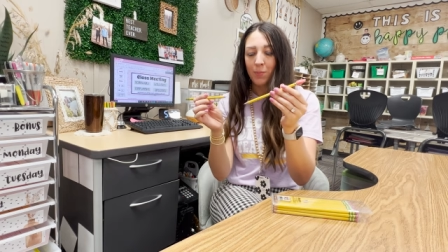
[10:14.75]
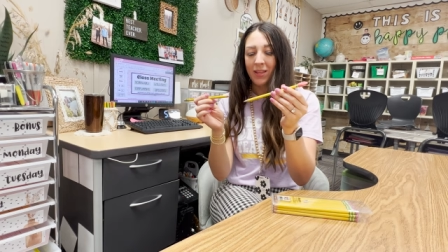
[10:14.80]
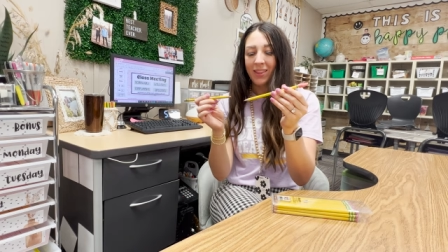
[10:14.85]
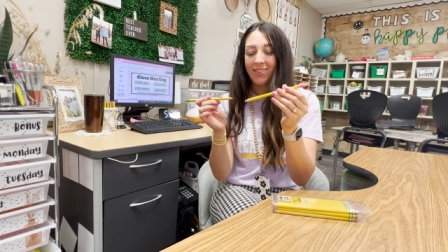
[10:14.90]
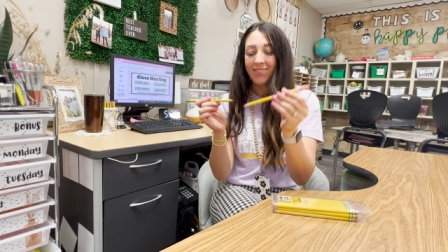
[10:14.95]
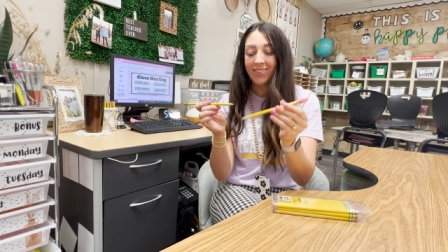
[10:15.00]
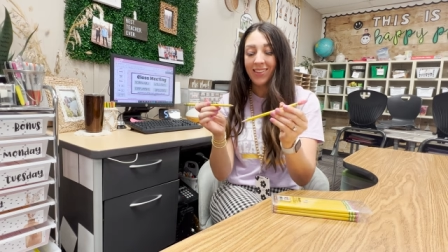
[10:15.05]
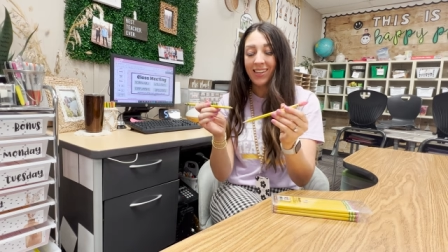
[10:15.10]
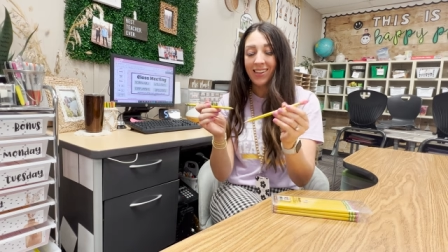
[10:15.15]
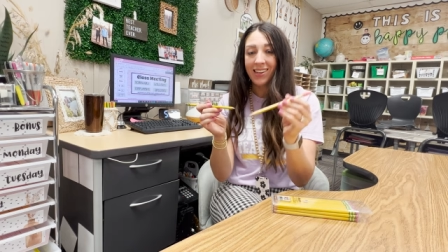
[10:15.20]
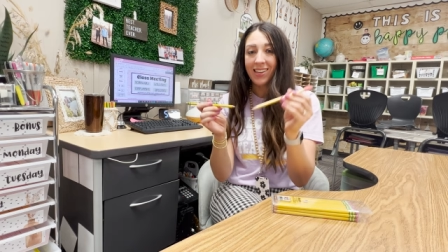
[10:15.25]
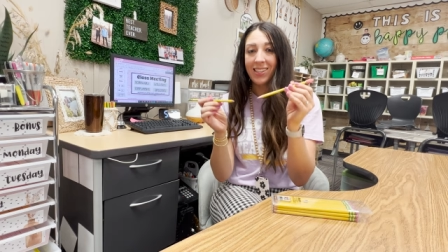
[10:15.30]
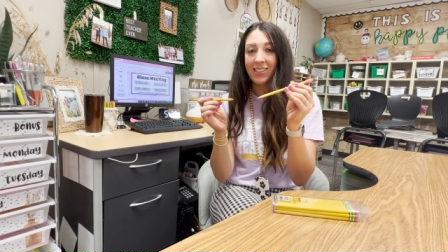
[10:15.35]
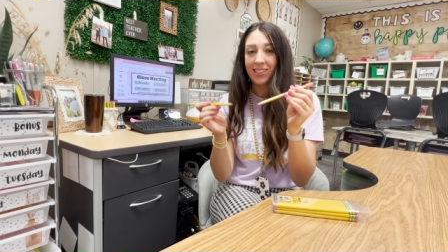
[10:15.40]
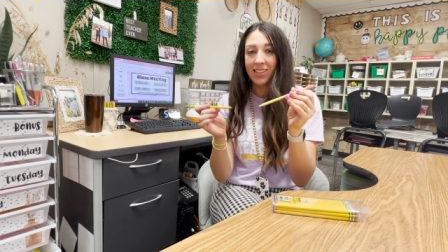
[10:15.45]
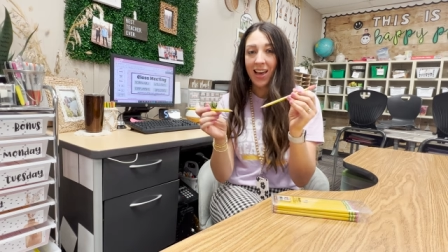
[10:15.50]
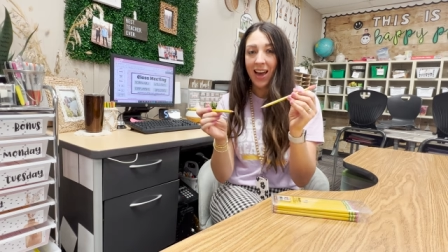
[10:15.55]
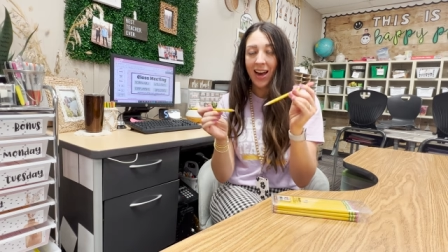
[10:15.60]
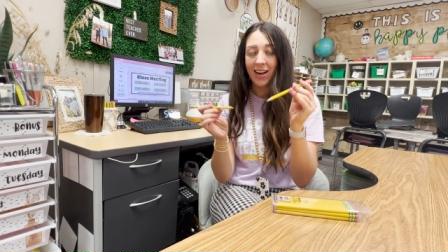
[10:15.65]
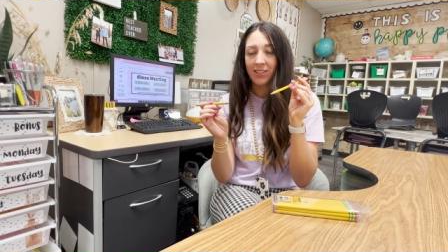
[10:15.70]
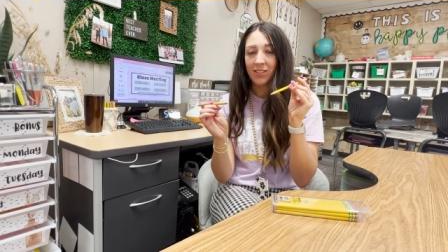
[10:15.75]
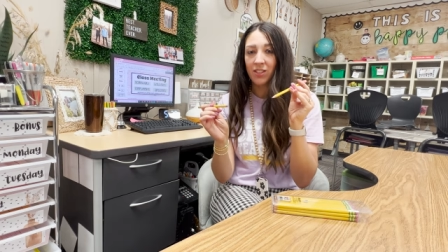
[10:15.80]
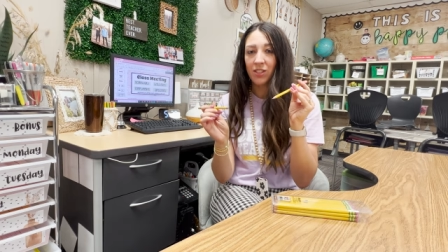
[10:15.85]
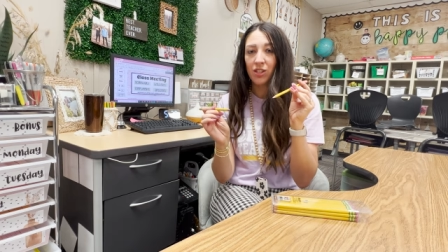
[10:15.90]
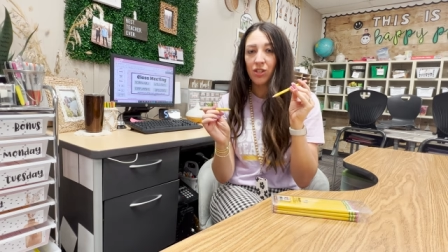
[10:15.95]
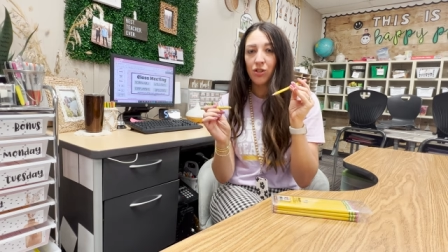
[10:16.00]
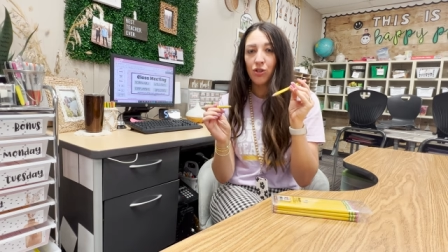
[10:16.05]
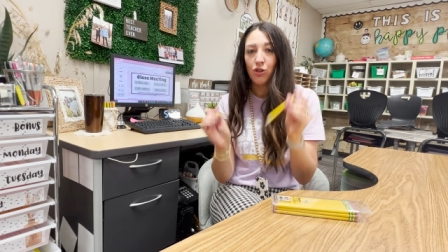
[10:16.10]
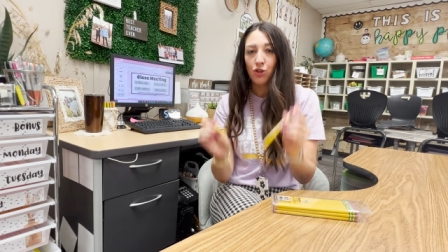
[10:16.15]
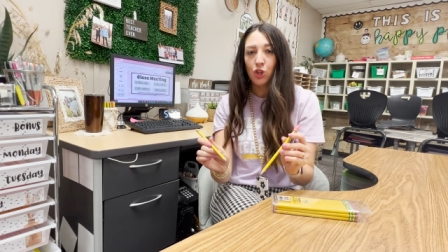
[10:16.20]
but these last
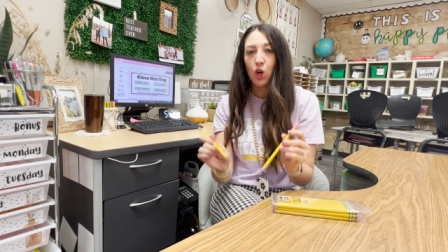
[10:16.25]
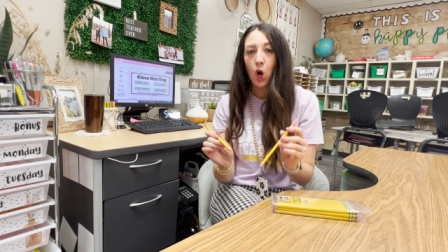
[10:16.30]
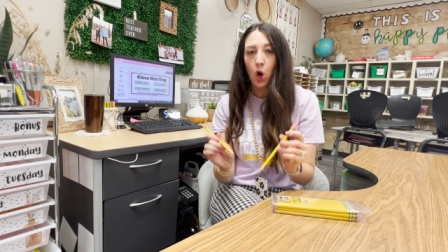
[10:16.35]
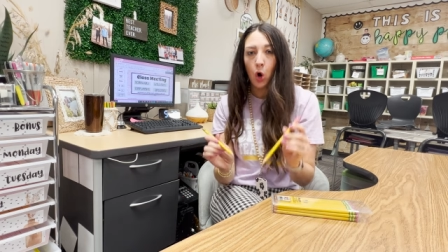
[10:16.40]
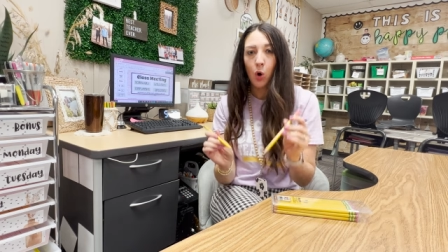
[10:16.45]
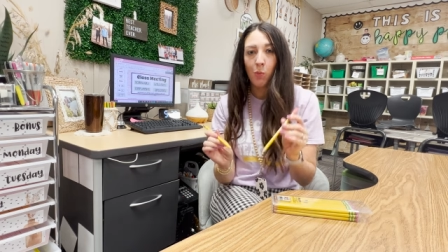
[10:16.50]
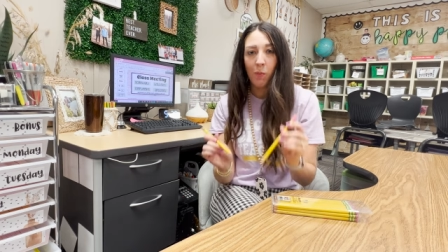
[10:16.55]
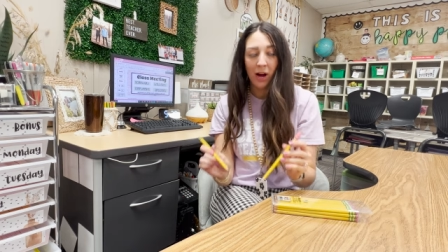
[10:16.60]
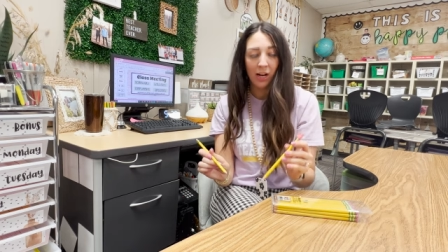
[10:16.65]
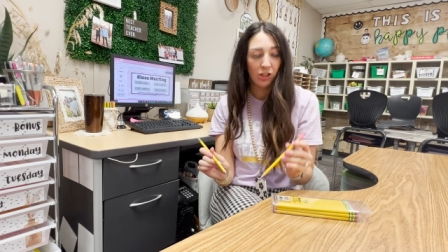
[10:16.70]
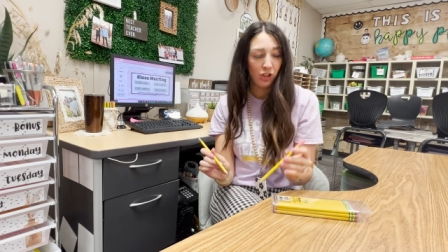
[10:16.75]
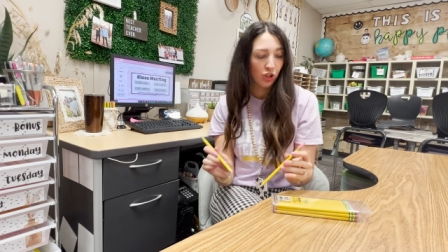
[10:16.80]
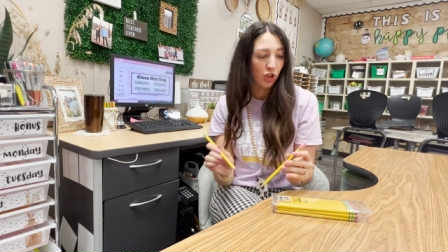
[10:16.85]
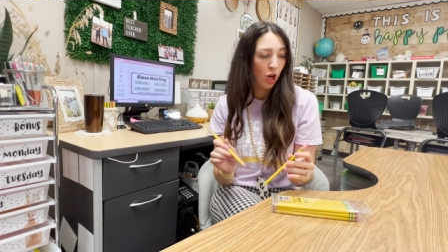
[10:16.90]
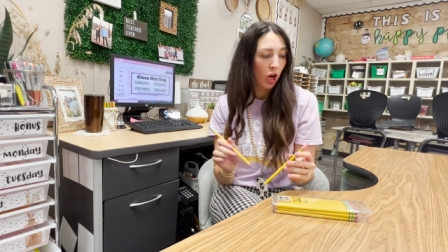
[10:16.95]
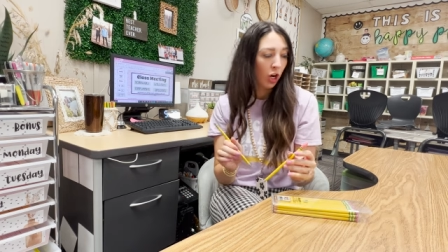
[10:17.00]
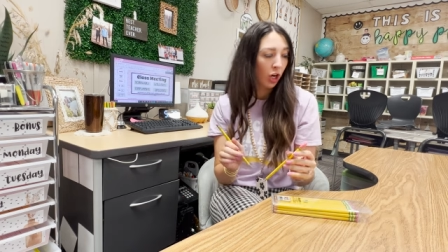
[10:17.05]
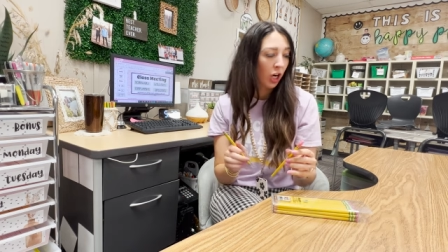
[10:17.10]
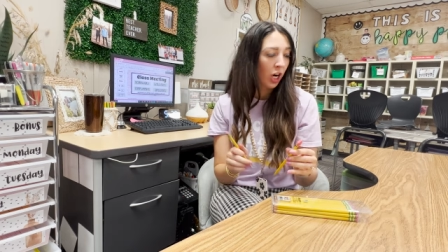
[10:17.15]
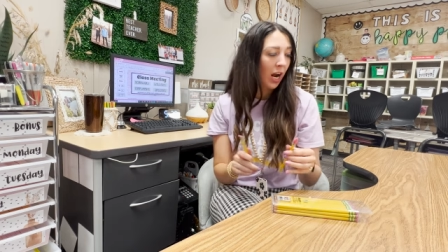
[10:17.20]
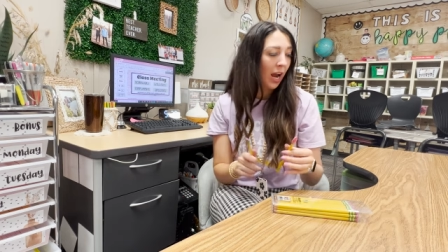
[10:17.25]
so much longer.